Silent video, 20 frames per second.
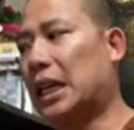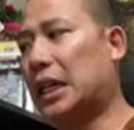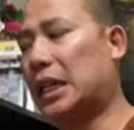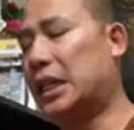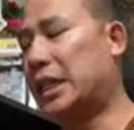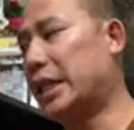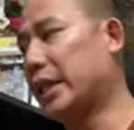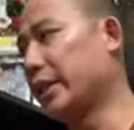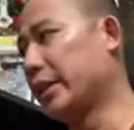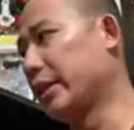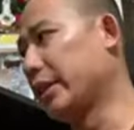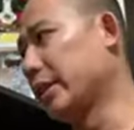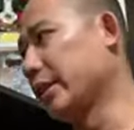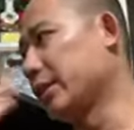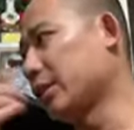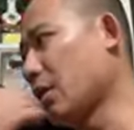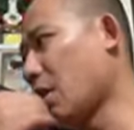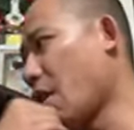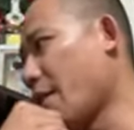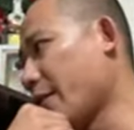did this
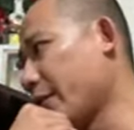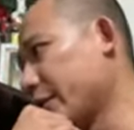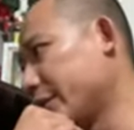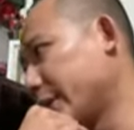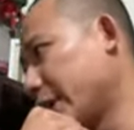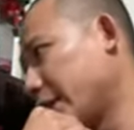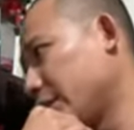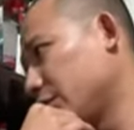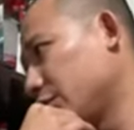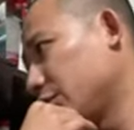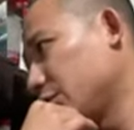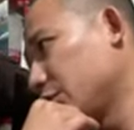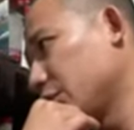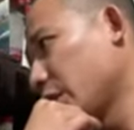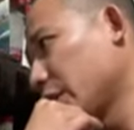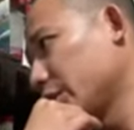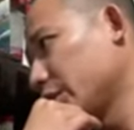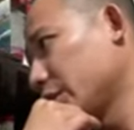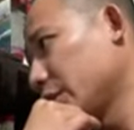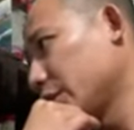conversation
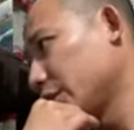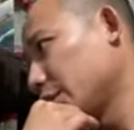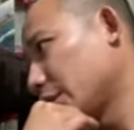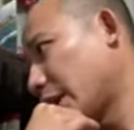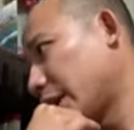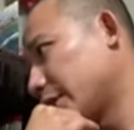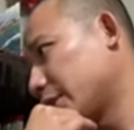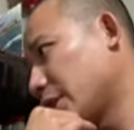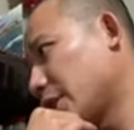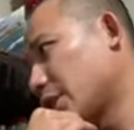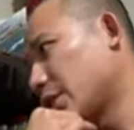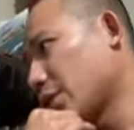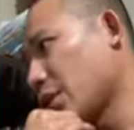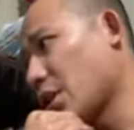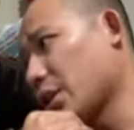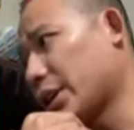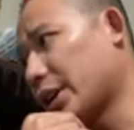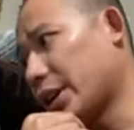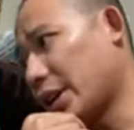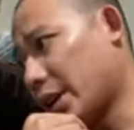justice at 10
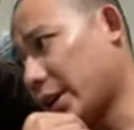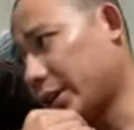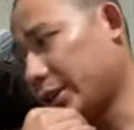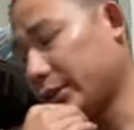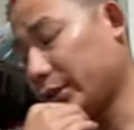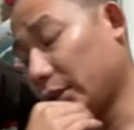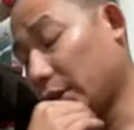o'clock at night.